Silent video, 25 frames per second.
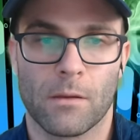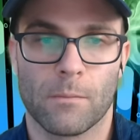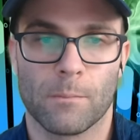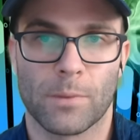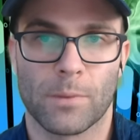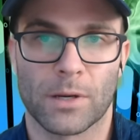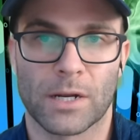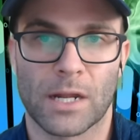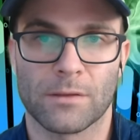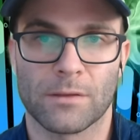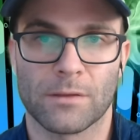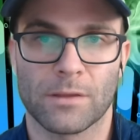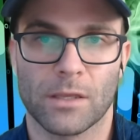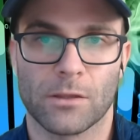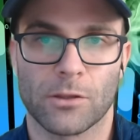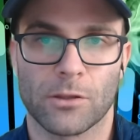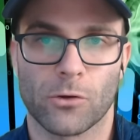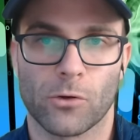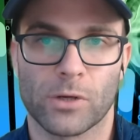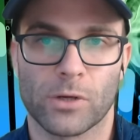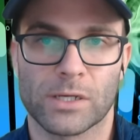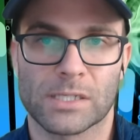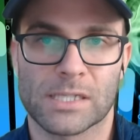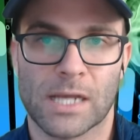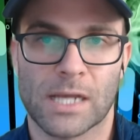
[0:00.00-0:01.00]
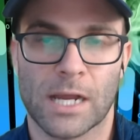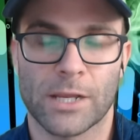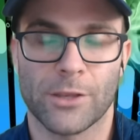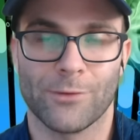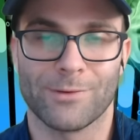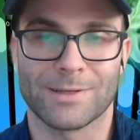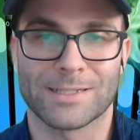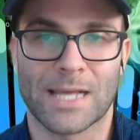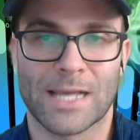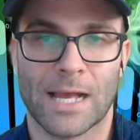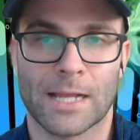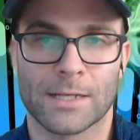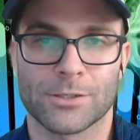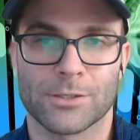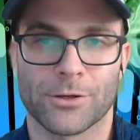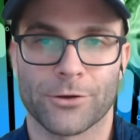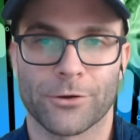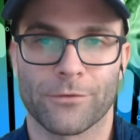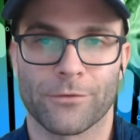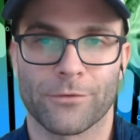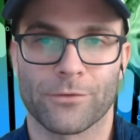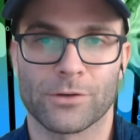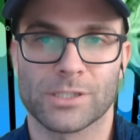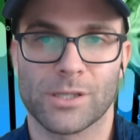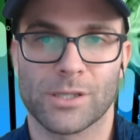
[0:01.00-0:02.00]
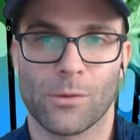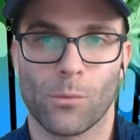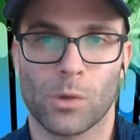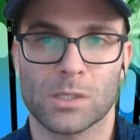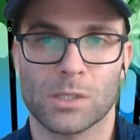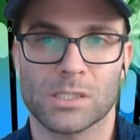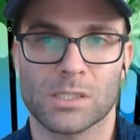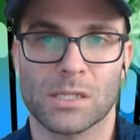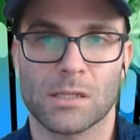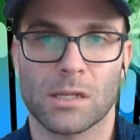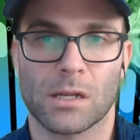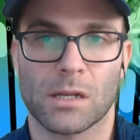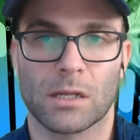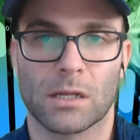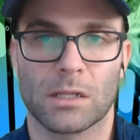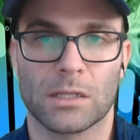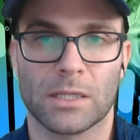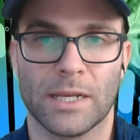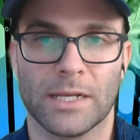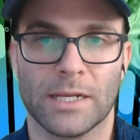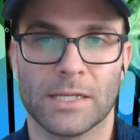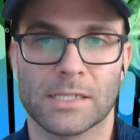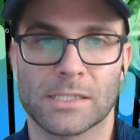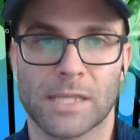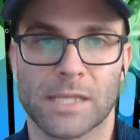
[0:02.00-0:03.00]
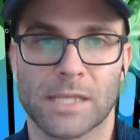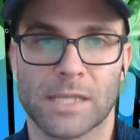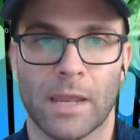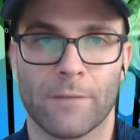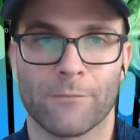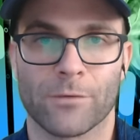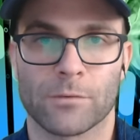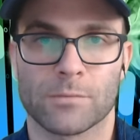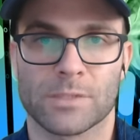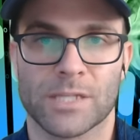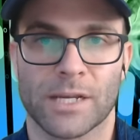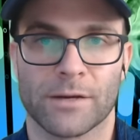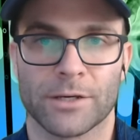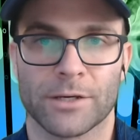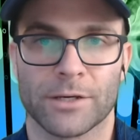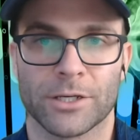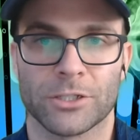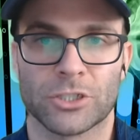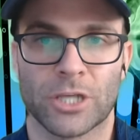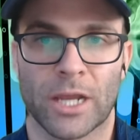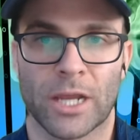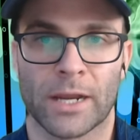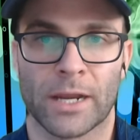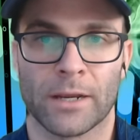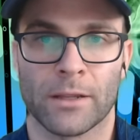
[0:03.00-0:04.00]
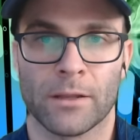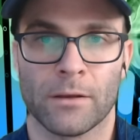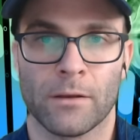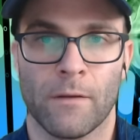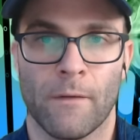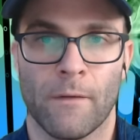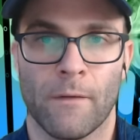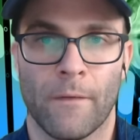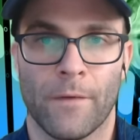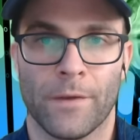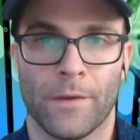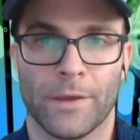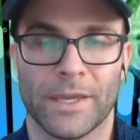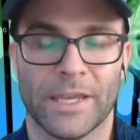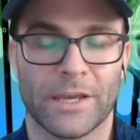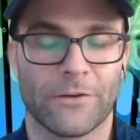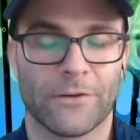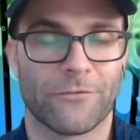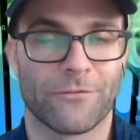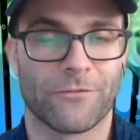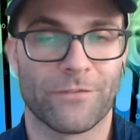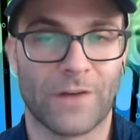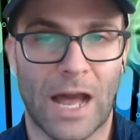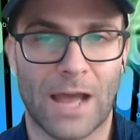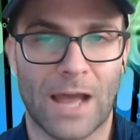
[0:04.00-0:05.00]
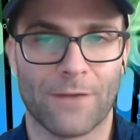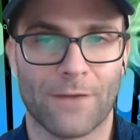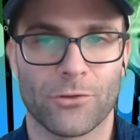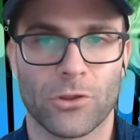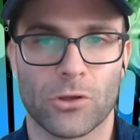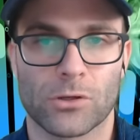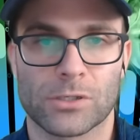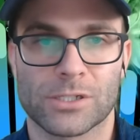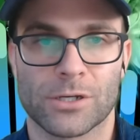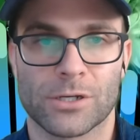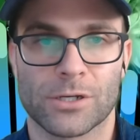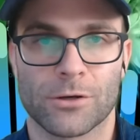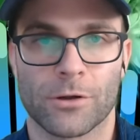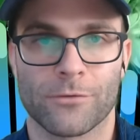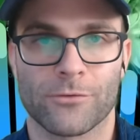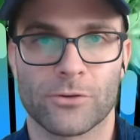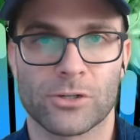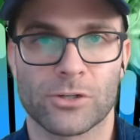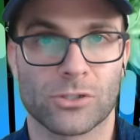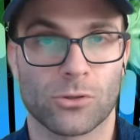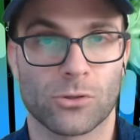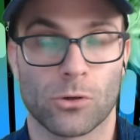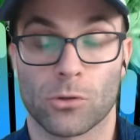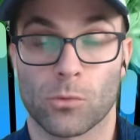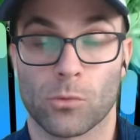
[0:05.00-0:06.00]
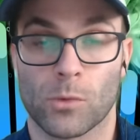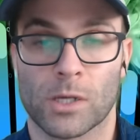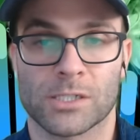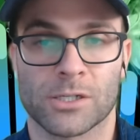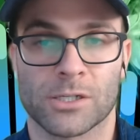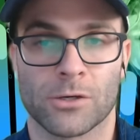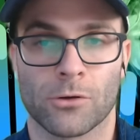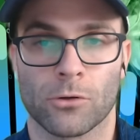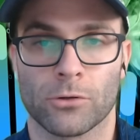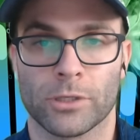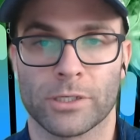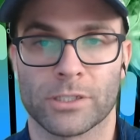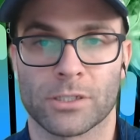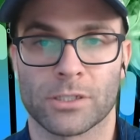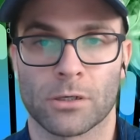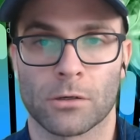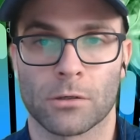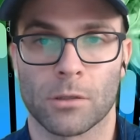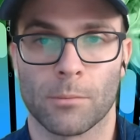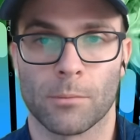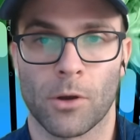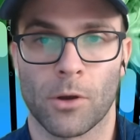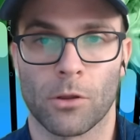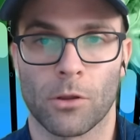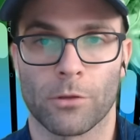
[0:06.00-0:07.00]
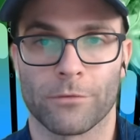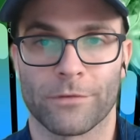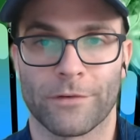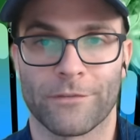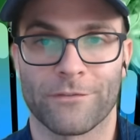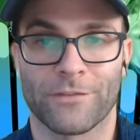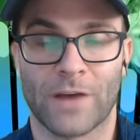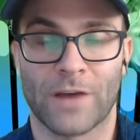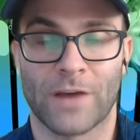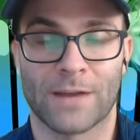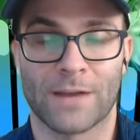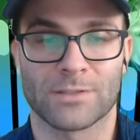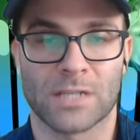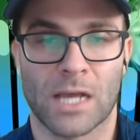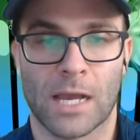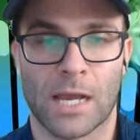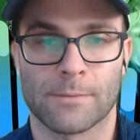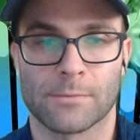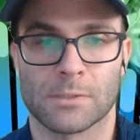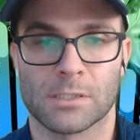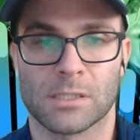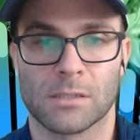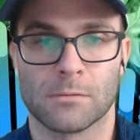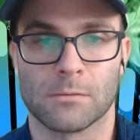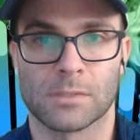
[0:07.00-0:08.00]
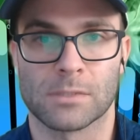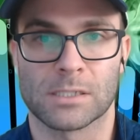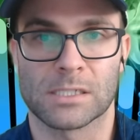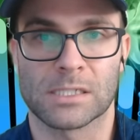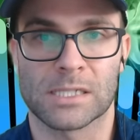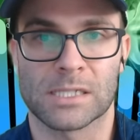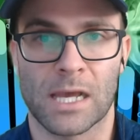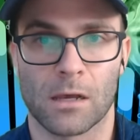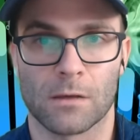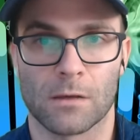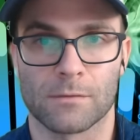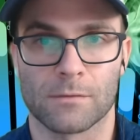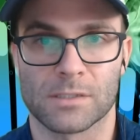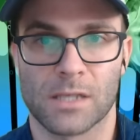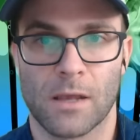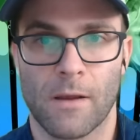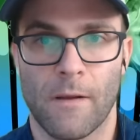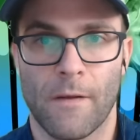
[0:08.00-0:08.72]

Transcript: But on the Illinois side, you had 10 turnovers. It wasn't the cleanest game from Terry Shannon. He had five of those turnovers. Northwestern only turned the ball over five times themselves.